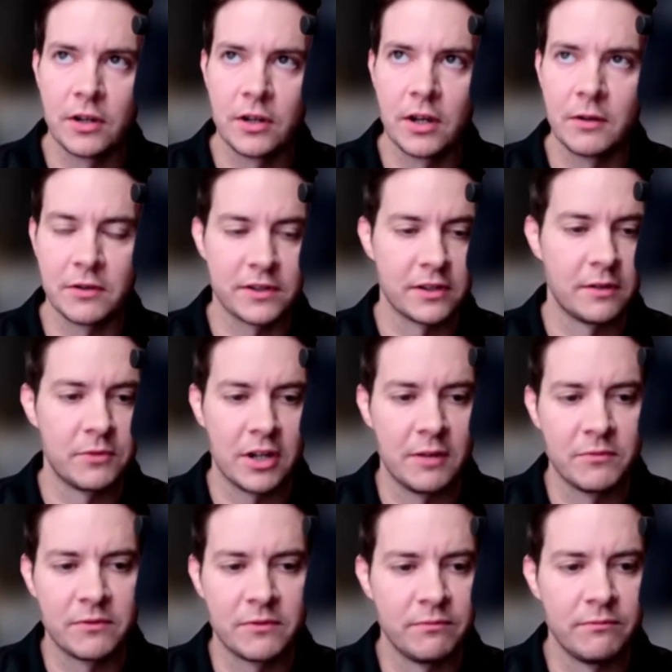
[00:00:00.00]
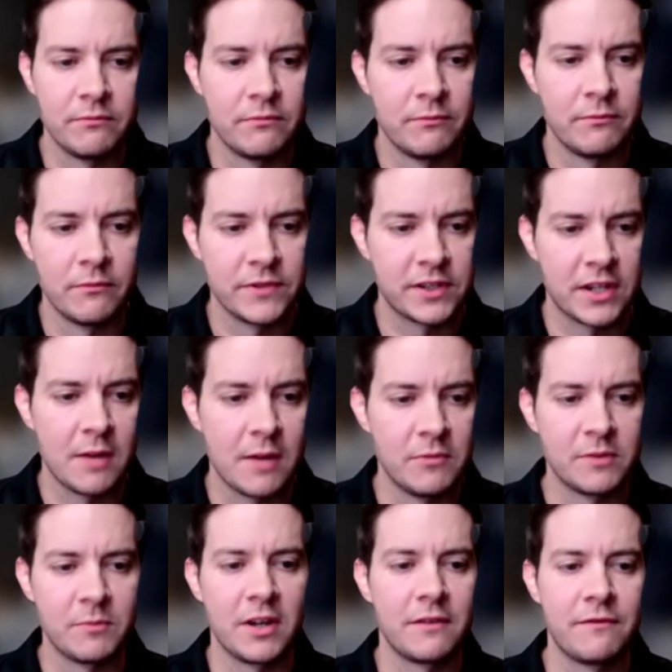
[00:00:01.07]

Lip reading: because sometimes scammers